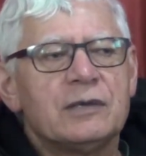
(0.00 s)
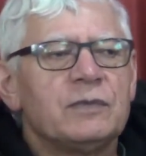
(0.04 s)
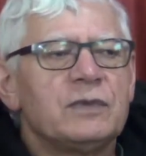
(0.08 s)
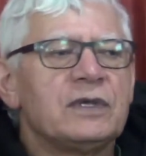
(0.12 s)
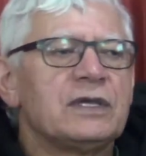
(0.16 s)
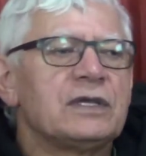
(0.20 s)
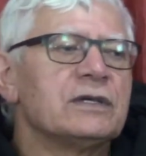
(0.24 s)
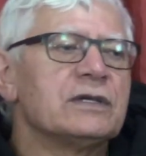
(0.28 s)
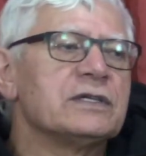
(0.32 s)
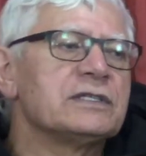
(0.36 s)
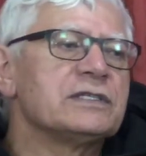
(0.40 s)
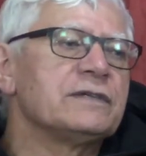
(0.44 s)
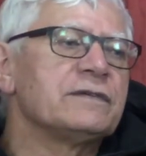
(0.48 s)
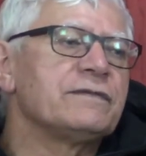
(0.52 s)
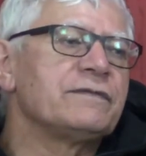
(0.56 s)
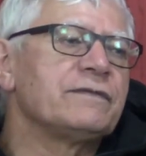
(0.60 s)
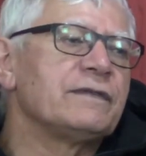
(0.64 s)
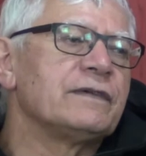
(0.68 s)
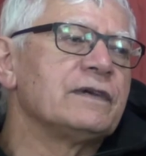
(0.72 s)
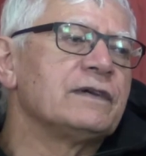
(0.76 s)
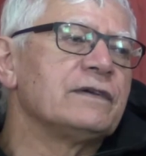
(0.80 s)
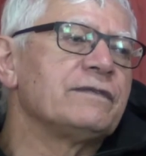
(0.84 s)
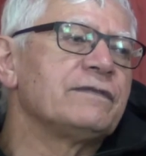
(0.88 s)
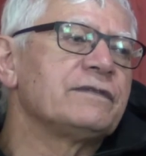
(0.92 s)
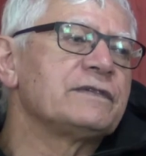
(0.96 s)
Because
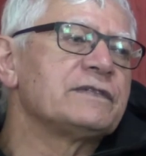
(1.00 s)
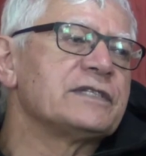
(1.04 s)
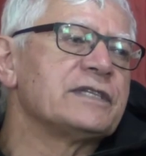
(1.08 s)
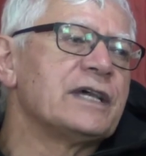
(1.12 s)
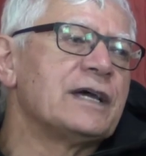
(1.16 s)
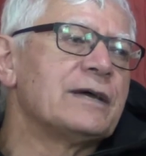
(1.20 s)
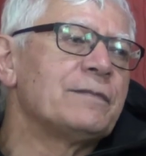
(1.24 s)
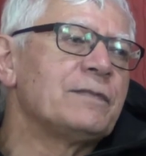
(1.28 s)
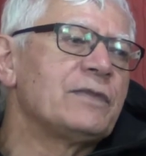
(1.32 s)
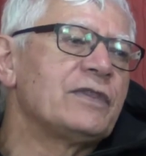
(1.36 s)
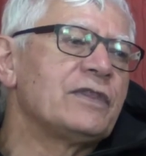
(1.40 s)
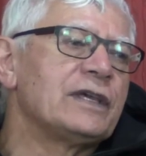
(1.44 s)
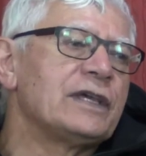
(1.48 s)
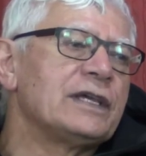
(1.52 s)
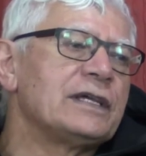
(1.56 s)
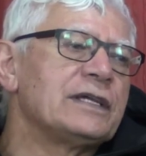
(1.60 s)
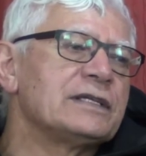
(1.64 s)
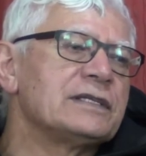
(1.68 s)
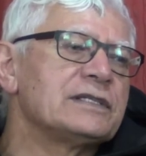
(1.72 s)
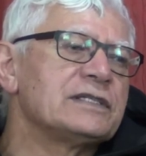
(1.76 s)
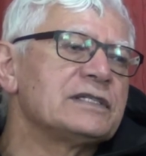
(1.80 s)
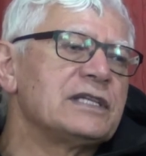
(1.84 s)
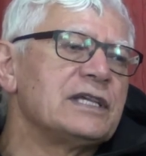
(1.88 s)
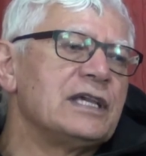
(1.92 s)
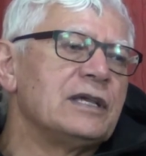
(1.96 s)
if some
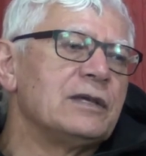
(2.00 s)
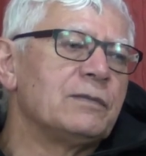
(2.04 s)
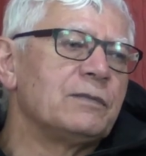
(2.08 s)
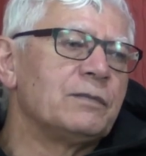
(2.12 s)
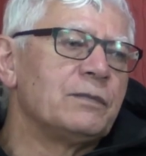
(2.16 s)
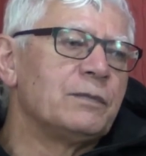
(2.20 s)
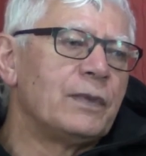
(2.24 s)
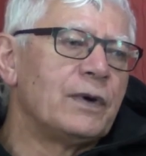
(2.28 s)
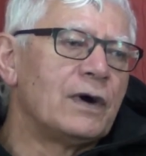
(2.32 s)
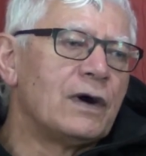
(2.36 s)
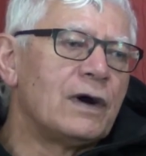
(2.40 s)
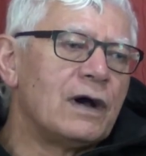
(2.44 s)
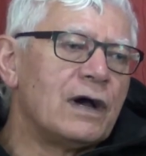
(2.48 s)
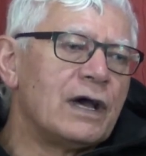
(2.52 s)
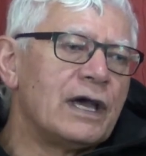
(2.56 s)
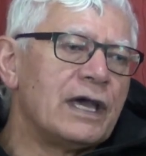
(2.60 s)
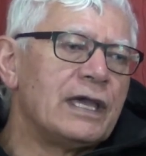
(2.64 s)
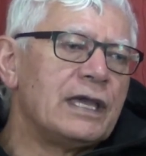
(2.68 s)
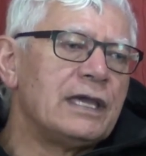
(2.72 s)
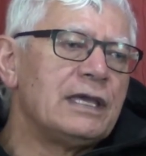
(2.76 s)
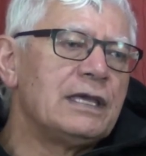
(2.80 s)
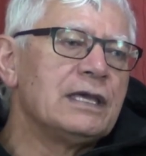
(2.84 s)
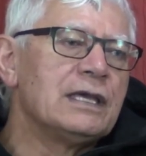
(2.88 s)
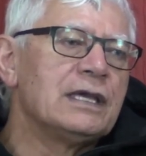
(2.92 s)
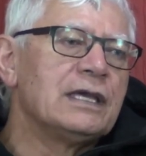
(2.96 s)
things get
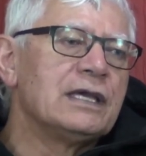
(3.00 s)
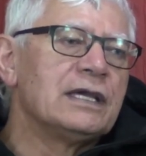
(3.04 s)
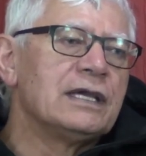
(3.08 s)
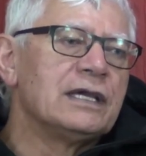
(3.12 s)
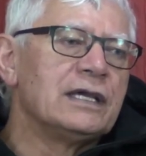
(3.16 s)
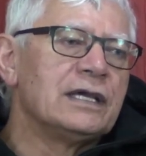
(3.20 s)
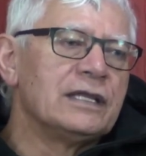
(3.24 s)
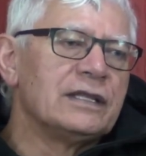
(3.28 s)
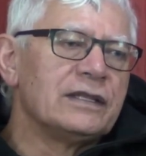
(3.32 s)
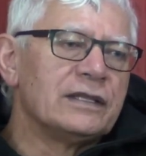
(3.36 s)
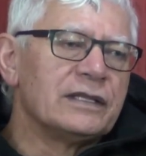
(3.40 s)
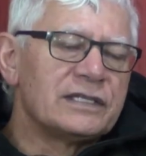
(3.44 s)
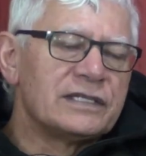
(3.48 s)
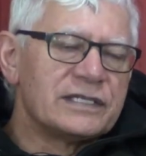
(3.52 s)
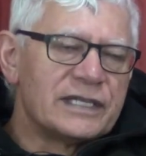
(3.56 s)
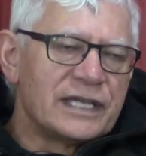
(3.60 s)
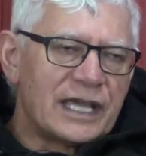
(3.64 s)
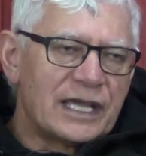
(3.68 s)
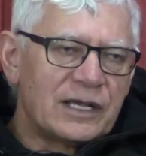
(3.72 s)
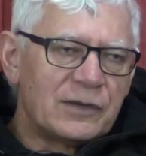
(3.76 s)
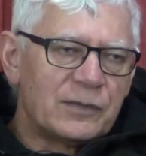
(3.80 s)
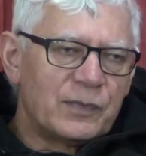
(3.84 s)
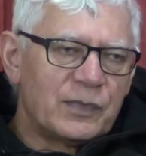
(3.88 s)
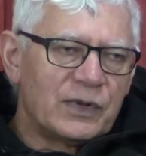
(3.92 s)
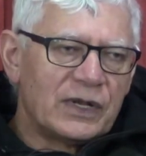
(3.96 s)
by in the
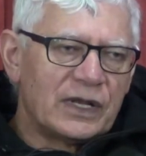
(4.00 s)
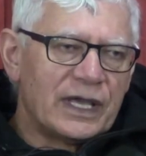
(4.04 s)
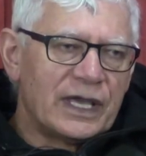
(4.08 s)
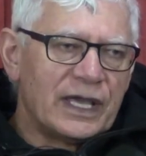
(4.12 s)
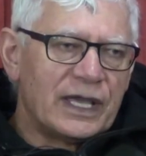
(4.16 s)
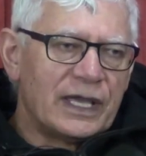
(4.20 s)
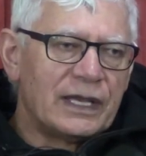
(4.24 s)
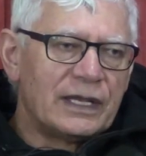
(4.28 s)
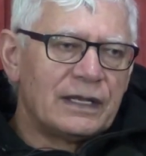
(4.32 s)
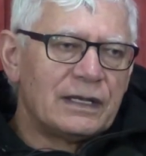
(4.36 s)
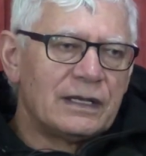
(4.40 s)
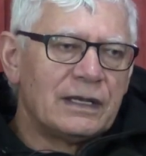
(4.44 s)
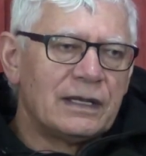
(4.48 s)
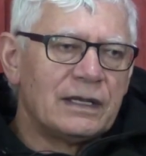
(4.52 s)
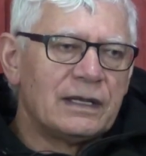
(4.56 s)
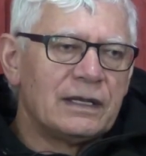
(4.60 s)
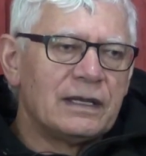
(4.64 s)
tank plan